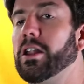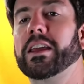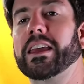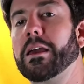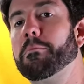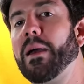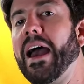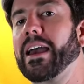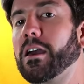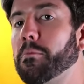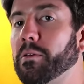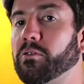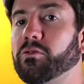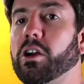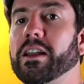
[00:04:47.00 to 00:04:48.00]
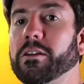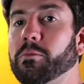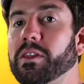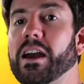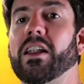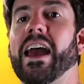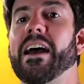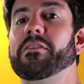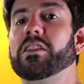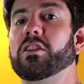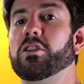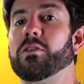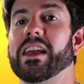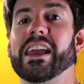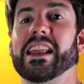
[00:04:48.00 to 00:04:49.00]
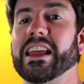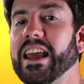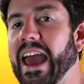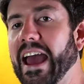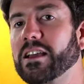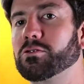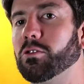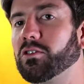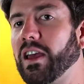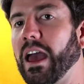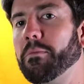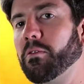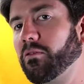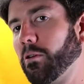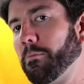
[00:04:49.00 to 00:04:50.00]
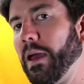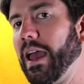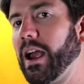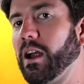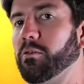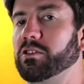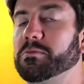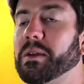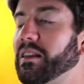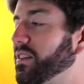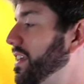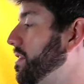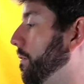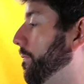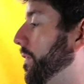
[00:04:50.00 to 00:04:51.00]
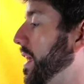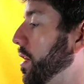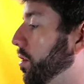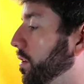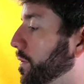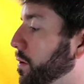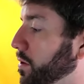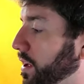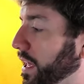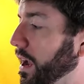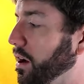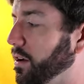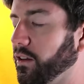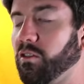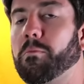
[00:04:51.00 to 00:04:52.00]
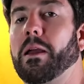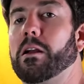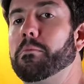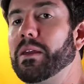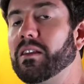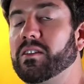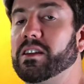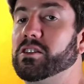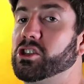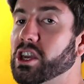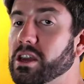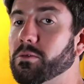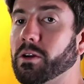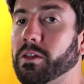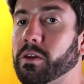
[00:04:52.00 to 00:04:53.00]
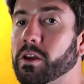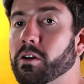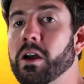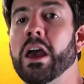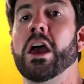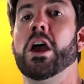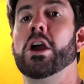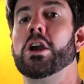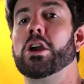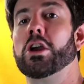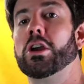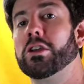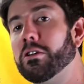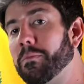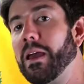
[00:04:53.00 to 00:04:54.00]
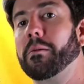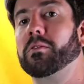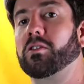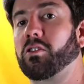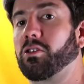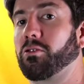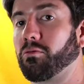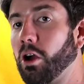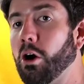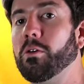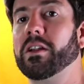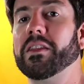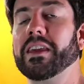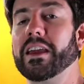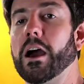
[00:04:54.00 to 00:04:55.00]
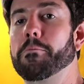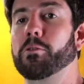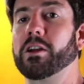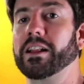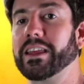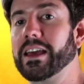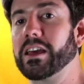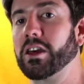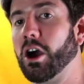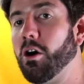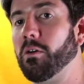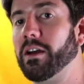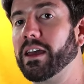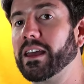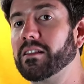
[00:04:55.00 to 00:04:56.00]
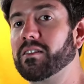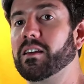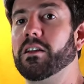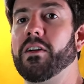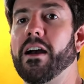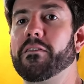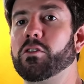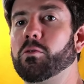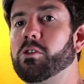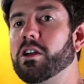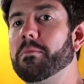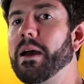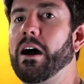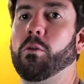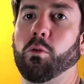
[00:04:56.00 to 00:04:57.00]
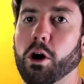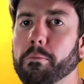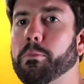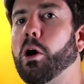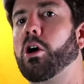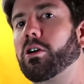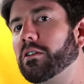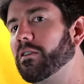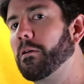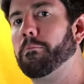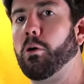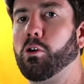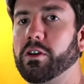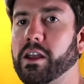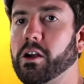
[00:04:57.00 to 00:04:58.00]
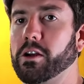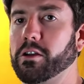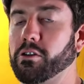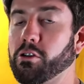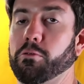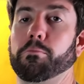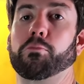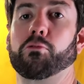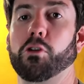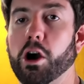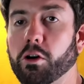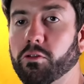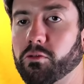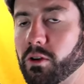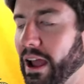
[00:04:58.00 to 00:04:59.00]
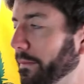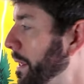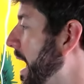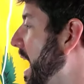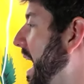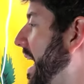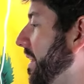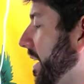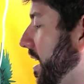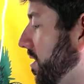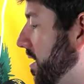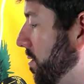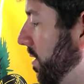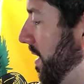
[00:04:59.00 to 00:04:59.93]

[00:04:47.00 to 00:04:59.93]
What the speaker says: and get back up and running without having to do any actual type of repair, which means in the field, if you were to carry a spare BCG with you, you'd be able to just throw it in the upper and get going instead of having to worry about what part of the bolt carrier group broke, right? And like I said, with